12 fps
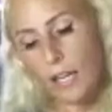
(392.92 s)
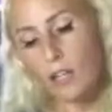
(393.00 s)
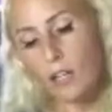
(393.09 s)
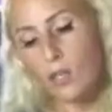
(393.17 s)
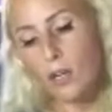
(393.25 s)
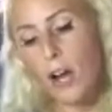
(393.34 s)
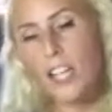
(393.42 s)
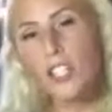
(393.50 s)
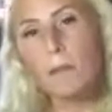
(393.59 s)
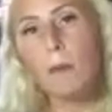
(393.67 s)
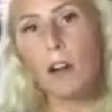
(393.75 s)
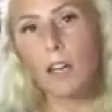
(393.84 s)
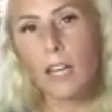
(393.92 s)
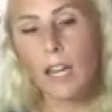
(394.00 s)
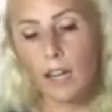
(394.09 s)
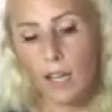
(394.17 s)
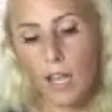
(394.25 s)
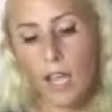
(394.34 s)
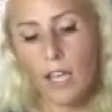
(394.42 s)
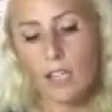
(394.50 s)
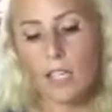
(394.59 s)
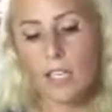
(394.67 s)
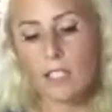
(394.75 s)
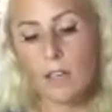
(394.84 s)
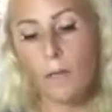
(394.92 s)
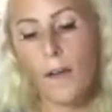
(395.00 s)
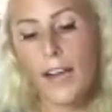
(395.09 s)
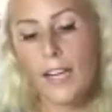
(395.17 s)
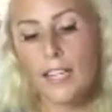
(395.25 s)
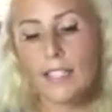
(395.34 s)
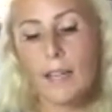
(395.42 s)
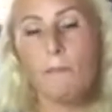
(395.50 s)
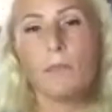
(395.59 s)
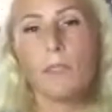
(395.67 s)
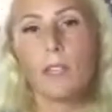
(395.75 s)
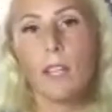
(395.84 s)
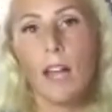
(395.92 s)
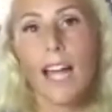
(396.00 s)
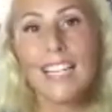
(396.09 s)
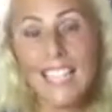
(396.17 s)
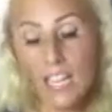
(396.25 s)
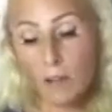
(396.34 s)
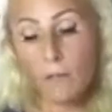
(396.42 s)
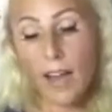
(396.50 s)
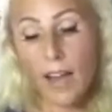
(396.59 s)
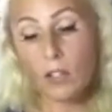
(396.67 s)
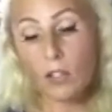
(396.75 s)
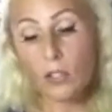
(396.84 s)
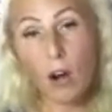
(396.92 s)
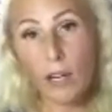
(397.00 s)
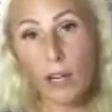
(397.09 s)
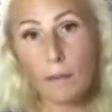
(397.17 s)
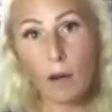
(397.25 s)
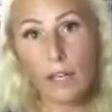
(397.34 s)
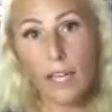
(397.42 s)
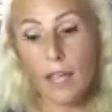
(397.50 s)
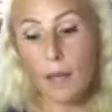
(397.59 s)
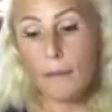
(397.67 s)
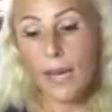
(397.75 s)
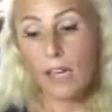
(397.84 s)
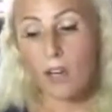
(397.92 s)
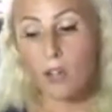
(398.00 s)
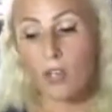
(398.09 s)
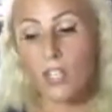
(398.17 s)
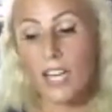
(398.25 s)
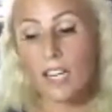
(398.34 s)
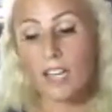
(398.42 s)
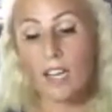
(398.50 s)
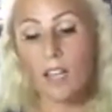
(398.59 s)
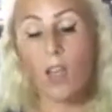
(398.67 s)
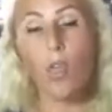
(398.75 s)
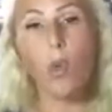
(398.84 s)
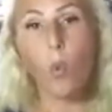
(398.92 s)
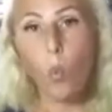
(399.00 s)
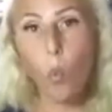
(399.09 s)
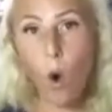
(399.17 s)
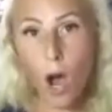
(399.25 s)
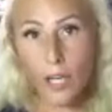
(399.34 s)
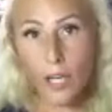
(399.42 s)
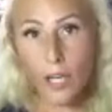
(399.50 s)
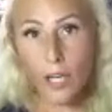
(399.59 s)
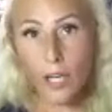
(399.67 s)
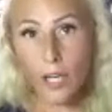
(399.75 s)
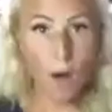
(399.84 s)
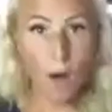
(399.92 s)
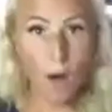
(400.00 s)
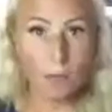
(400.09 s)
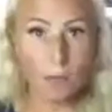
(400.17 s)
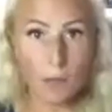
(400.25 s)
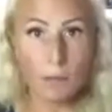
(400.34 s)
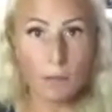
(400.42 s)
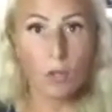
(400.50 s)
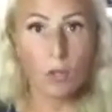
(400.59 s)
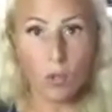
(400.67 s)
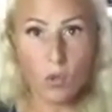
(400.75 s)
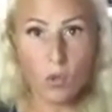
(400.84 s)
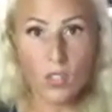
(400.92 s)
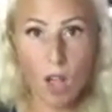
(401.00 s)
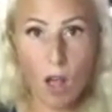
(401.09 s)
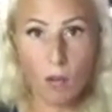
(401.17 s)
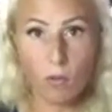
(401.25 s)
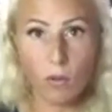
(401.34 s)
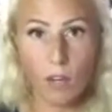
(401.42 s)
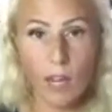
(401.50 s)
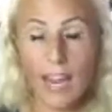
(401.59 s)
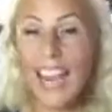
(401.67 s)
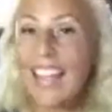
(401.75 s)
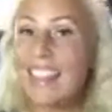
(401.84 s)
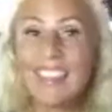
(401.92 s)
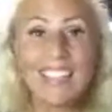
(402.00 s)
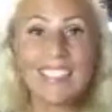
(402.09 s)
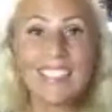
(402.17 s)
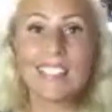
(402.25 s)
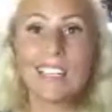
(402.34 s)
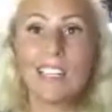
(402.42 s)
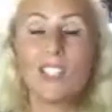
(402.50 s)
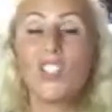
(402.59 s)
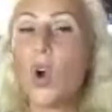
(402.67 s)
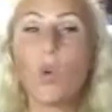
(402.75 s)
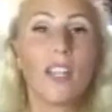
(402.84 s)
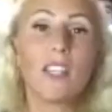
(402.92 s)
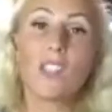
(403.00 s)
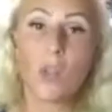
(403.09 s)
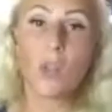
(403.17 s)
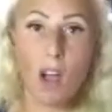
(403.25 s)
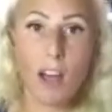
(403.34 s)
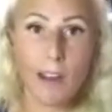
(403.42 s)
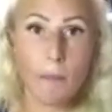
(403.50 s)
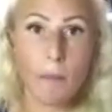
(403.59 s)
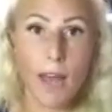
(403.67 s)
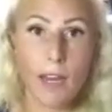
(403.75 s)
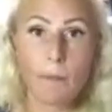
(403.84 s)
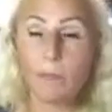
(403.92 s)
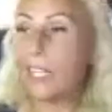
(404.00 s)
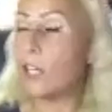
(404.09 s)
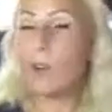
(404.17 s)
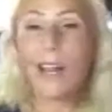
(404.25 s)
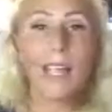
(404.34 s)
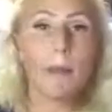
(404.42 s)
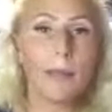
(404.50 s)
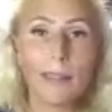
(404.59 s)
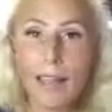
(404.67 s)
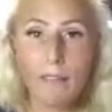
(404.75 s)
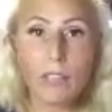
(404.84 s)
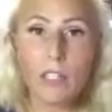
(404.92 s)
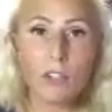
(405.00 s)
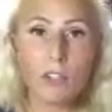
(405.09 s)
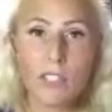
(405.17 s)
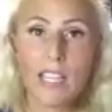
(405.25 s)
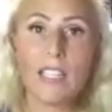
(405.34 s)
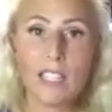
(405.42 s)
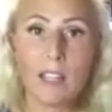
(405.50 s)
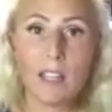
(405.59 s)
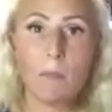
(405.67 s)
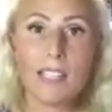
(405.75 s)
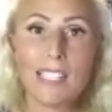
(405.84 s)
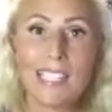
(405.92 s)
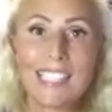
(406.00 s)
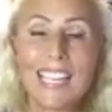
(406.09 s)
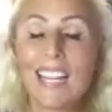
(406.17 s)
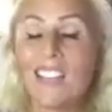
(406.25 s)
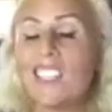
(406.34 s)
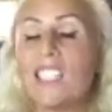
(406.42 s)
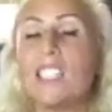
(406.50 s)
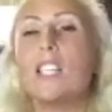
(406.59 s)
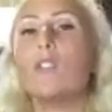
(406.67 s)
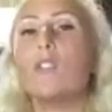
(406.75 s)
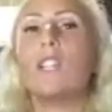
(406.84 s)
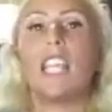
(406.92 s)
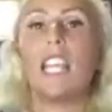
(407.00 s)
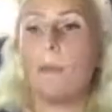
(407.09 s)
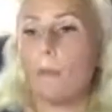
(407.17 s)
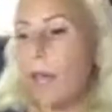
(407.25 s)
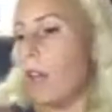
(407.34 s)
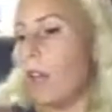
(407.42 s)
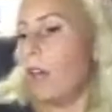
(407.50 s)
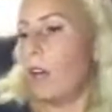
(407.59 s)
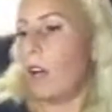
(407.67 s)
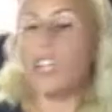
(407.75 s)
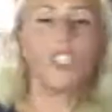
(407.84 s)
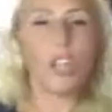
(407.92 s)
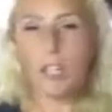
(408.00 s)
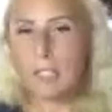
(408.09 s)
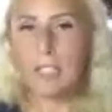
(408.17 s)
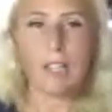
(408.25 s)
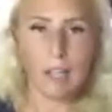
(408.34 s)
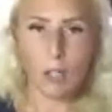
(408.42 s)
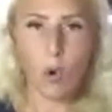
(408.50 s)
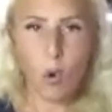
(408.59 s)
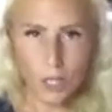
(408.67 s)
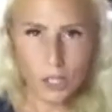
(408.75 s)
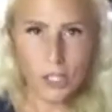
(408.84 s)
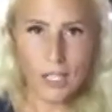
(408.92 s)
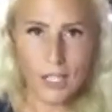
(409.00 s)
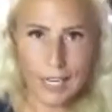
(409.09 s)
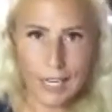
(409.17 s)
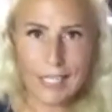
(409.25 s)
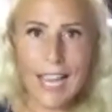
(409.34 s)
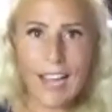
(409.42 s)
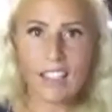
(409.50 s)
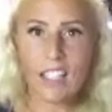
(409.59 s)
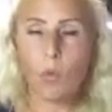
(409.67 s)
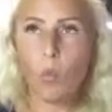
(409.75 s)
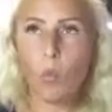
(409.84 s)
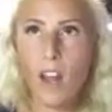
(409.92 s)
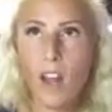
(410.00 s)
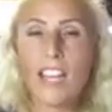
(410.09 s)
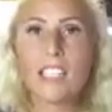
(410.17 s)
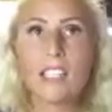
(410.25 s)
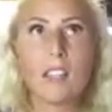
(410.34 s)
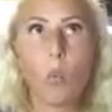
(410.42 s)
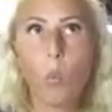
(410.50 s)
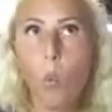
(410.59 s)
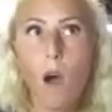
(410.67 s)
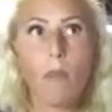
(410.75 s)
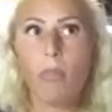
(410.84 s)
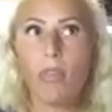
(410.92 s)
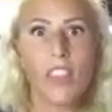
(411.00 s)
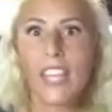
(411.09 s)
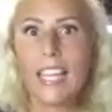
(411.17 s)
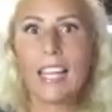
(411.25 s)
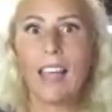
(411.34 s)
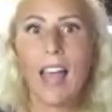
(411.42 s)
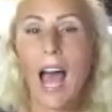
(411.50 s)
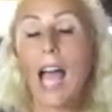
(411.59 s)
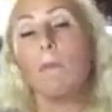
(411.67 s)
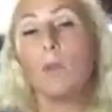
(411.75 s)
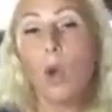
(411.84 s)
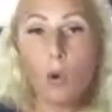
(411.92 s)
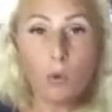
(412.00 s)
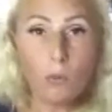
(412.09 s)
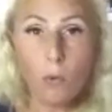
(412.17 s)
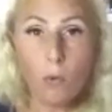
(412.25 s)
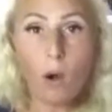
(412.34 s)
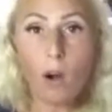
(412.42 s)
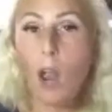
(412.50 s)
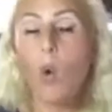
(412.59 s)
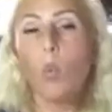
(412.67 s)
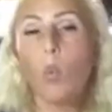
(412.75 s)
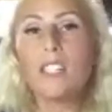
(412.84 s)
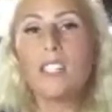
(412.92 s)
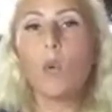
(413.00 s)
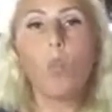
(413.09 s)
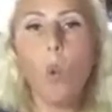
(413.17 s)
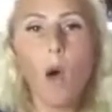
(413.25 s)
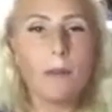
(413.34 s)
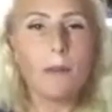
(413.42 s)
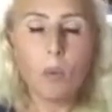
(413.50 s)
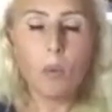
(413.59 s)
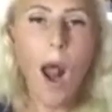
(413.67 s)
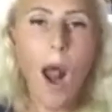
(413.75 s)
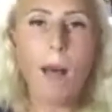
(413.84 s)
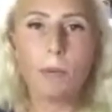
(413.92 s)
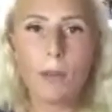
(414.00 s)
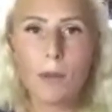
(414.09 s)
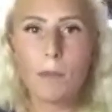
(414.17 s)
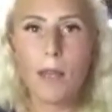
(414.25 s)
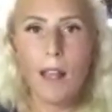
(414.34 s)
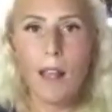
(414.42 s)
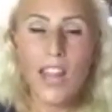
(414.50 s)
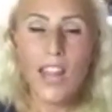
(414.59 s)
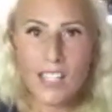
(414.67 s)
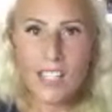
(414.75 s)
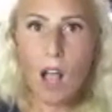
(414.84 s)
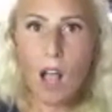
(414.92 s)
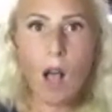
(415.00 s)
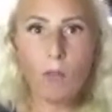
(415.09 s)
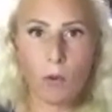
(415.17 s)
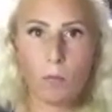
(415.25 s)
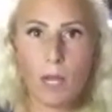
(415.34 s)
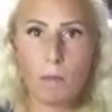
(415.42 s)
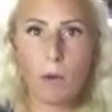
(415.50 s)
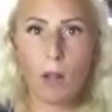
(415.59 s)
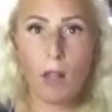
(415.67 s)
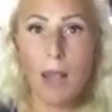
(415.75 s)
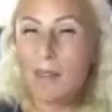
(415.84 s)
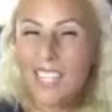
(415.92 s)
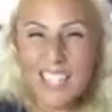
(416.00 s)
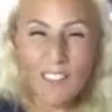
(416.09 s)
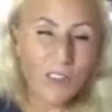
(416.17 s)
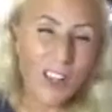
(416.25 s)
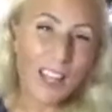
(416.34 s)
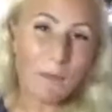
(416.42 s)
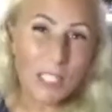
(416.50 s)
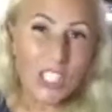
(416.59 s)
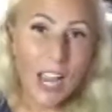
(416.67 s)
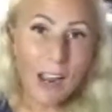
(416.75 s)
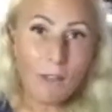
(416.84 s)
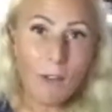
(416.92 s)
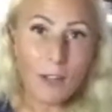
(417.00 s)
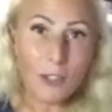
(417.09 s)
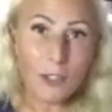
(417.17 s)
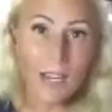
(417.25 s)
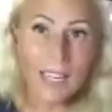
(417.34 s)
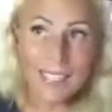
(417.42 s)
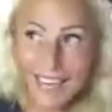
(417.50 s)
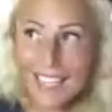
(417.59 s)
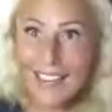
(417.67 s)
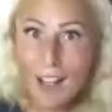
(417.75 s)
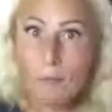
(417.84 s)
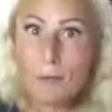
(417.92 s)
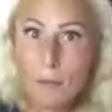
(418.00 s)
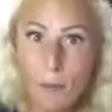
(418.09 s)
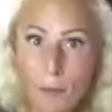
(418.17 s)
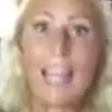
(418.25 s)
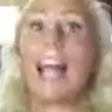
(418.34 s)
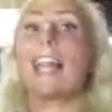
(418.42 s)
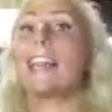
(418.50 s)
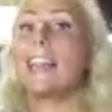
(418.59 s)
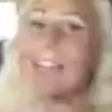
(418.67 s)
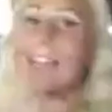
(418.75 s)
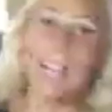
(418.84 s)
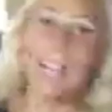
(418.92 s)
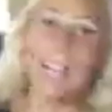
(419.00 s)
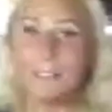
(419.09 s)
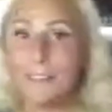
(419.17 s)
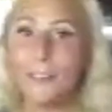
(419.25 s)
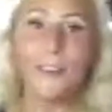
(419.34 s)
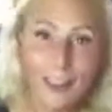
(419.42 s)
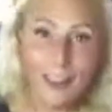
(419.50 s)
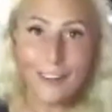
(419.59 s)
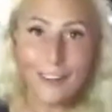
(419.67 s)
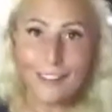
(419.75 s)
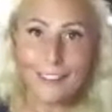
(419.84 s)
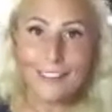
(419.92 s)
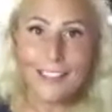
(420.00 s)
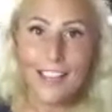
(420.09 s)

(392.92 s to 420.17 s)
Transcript: So attraction marketing is defined as identifying your target market by understanding the one problem you solve. And this, don't get so caught up on it. Here I am 11 years into the business and I still keep adjusting and questioning exactly what is the one thing I'm known for? What is the one problem that I solve for people because I feel I'm a jack of all trades. I can help people in a lot of different areas.